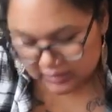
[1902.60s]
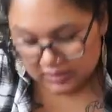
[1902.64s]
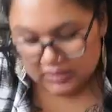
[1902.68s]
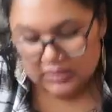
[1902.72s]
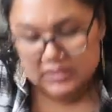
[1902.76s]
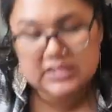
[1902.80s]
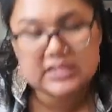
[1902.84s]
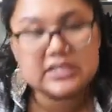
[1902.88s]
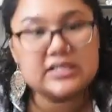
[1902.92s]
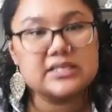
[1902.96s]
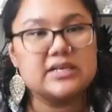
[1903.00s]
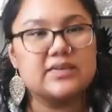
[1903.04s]

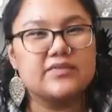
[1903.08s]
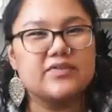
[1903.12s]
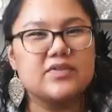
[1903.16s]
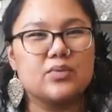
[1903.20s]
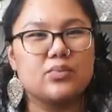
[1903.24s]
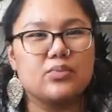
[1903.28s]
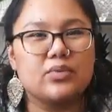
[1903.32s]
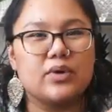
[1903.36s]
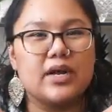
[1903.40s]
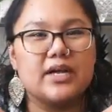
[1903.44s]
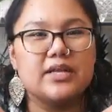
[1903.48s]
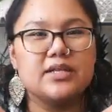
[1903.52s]
looks as if the
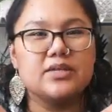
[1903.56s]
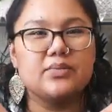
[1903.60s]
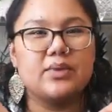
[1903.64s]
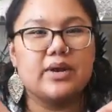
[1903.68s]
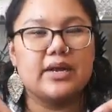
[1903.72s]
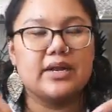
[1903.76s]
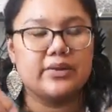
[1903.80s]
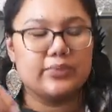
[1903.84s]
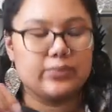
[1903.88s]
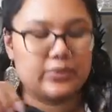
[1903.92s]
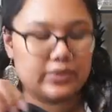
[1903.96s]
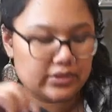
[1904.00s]
brand
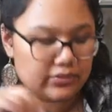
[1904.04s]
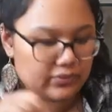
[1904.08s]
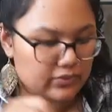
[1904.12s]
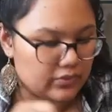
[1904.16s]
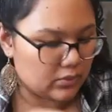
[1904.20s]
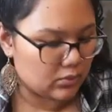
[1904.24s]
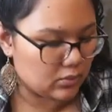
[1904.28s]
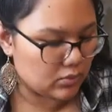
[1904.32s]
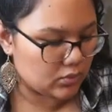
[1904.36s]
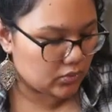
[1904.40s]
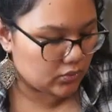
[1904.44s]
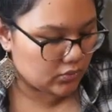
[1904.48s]
might have been
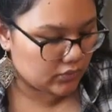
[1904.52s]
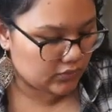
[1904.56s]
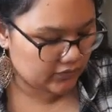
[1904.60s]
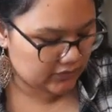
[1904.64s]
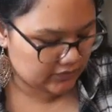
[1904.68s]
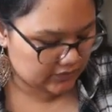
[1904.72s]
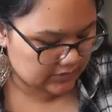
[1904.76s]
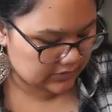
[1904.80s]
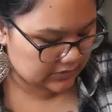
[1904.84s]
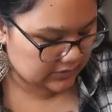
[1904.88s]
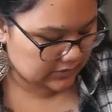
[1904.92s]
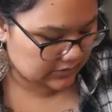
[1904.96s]

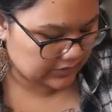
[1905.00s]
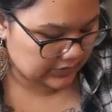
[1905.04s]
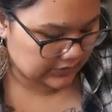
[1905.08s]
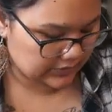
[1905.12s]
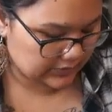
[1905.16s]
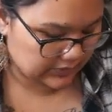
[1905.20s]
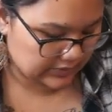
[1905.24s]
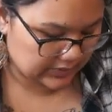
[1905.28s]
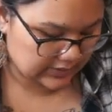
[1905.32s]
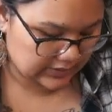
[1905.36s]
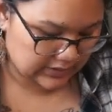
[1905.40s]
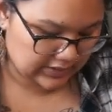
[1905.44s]
removed
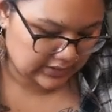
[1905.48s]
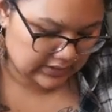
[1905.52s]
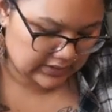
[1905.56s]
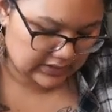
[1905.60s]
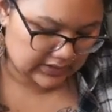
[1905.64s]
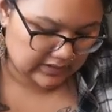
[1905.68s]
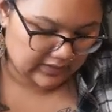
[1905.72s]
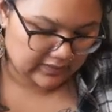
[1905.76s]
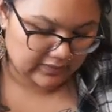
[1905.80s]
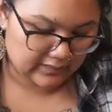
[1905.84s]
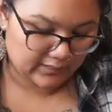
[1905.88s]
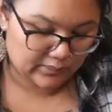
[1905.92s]

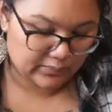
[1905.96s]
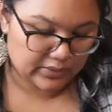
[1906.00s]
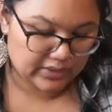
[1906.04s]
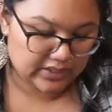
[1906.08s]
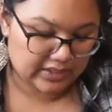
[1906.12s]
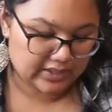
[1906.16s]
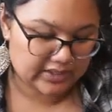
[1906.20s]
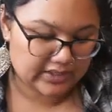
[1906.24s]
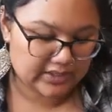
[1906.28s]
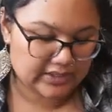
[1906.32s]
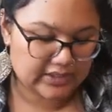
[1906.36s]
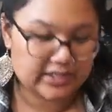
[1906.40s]

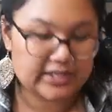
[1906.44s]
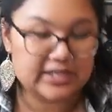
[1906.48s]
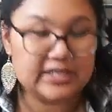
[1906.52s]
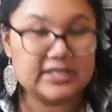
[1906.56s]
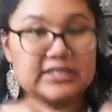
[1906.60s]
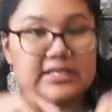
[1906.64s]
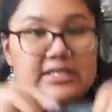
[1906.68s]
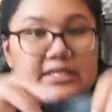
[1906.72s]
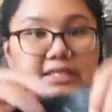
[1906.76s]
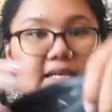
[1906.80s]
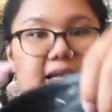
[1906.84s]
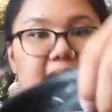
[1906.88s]
but it
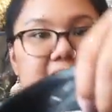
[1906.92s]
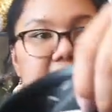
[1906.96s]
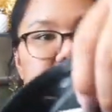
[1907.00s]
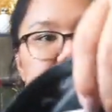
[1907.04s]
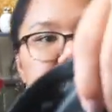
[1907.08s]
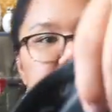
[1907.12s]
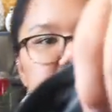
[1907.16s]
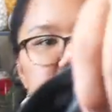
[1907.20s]
is a size